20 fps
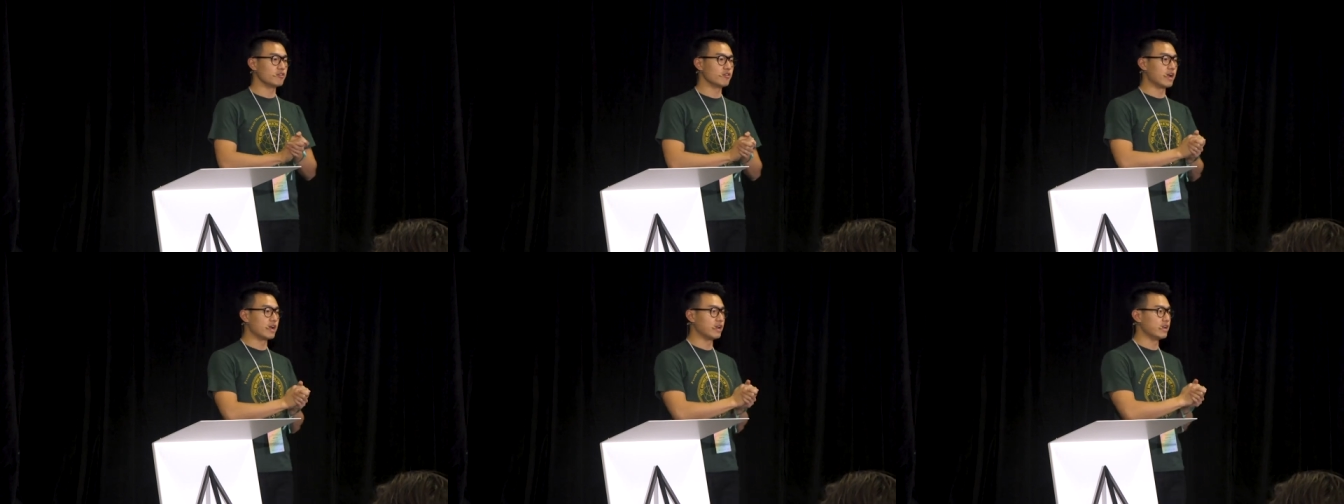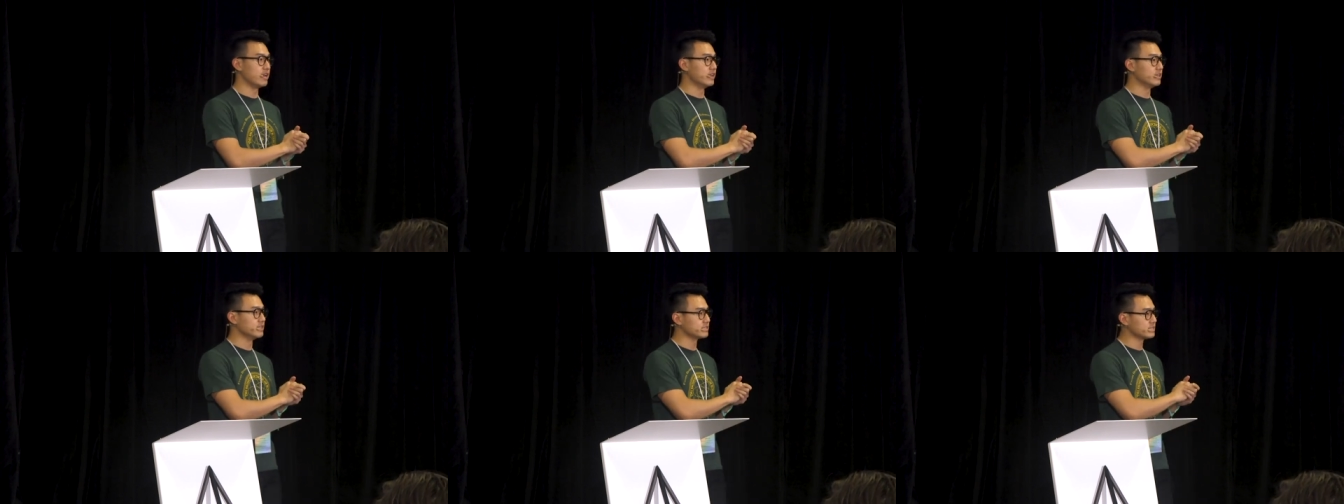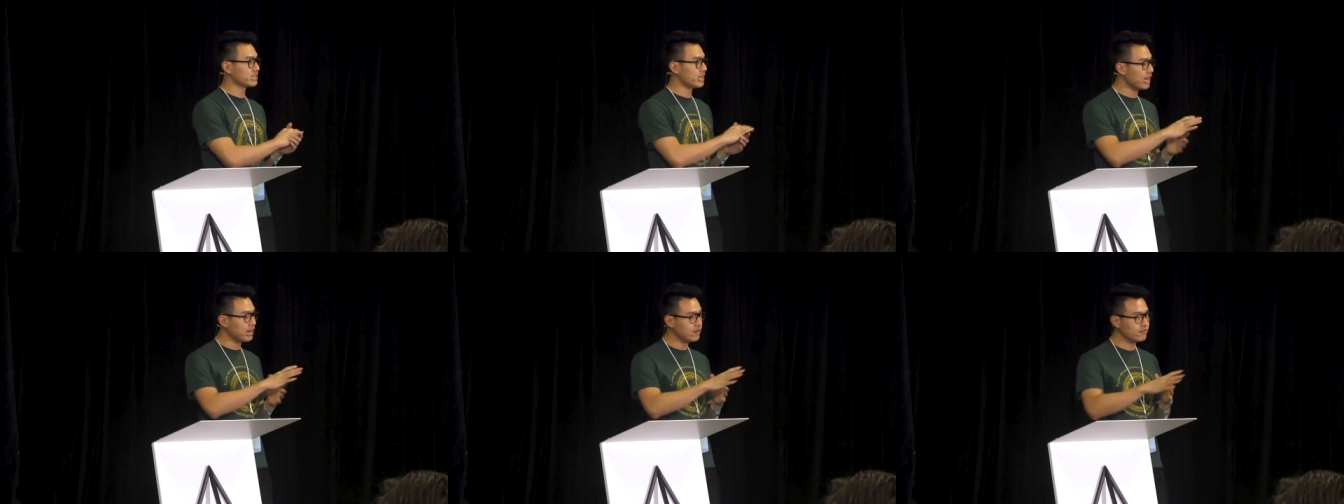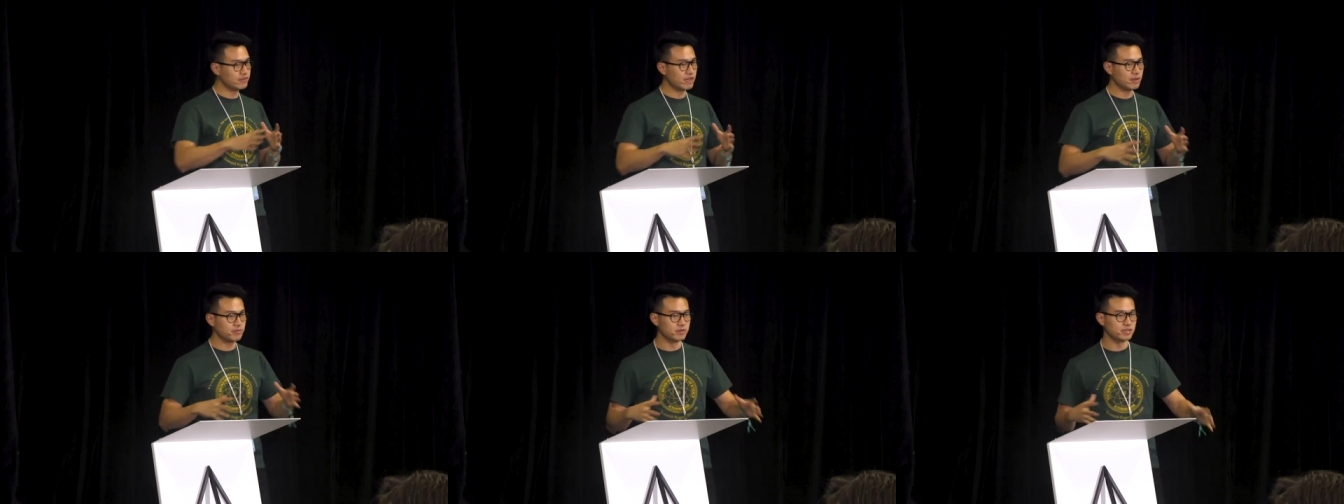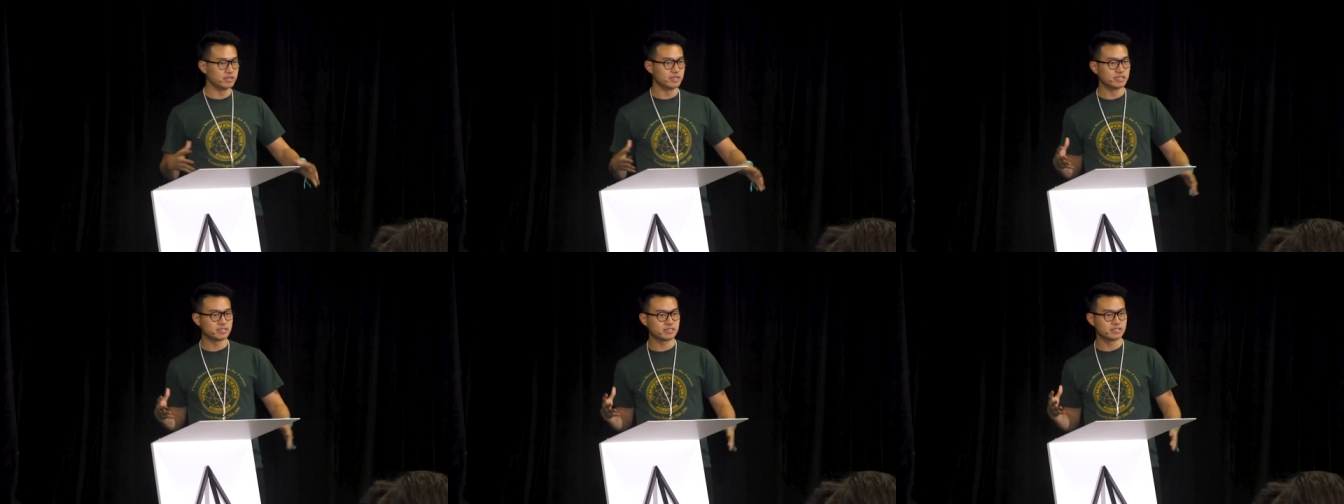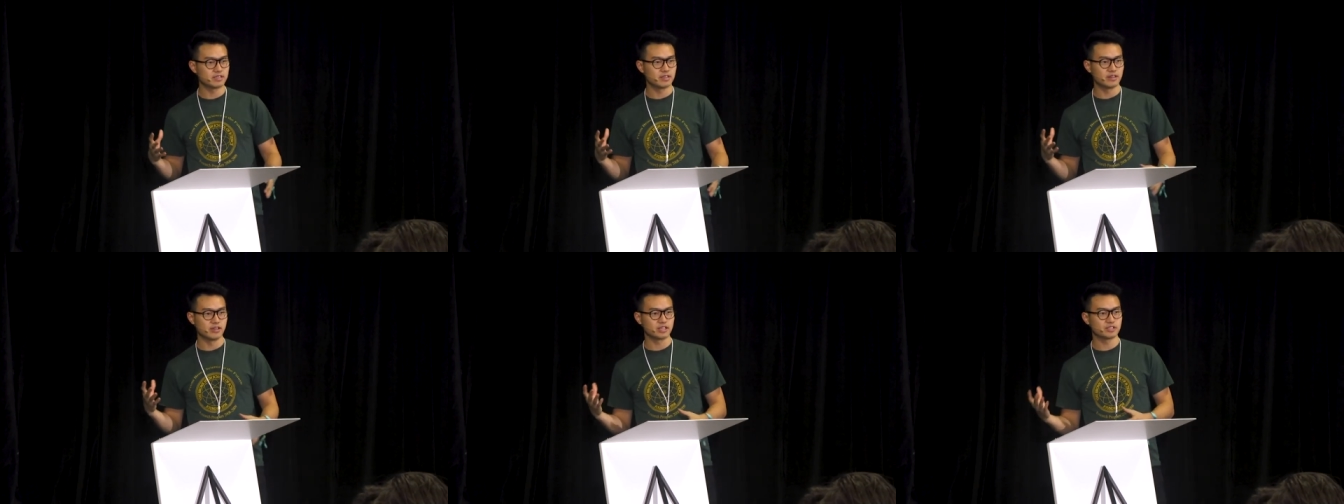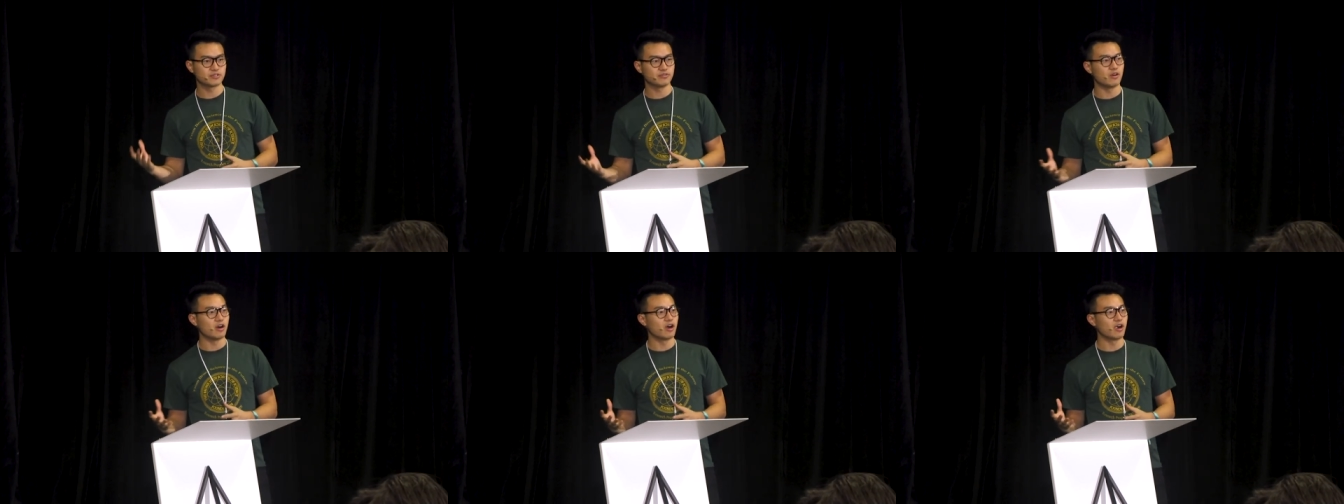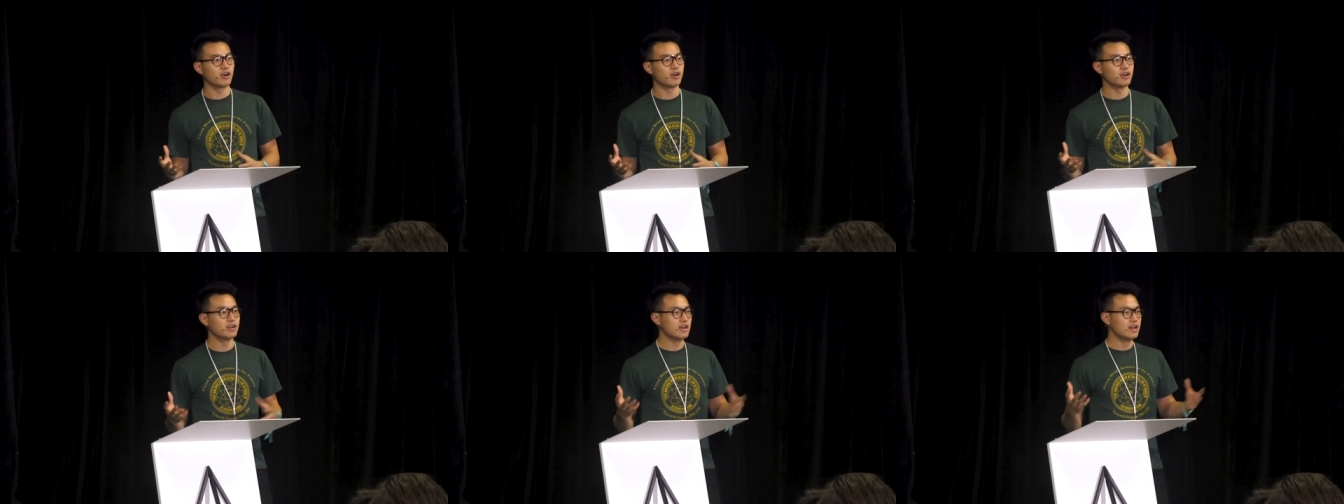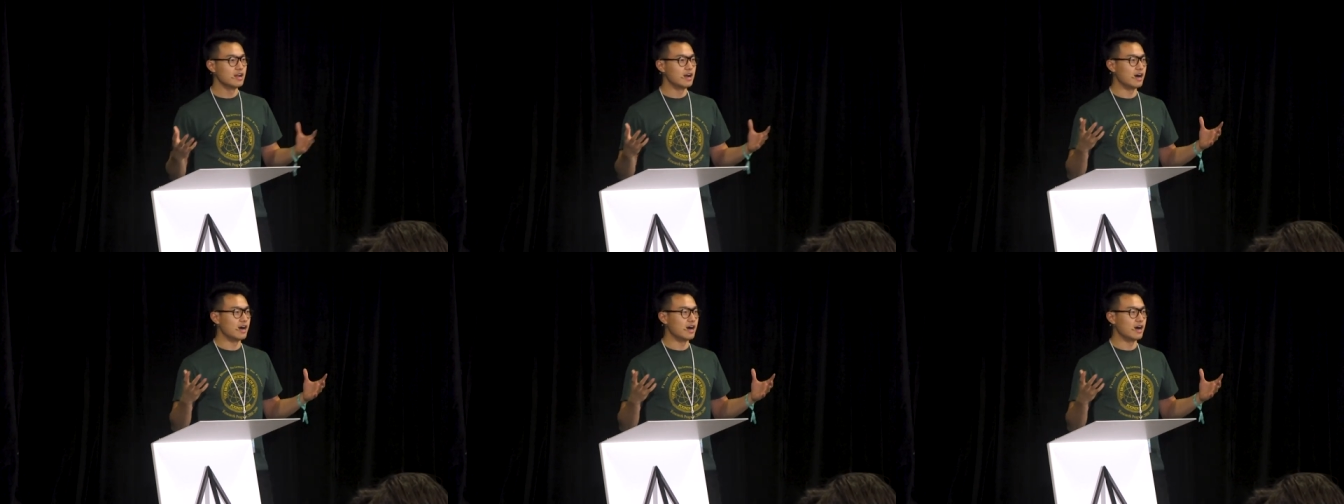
right? And it's kind of nebulous thus far.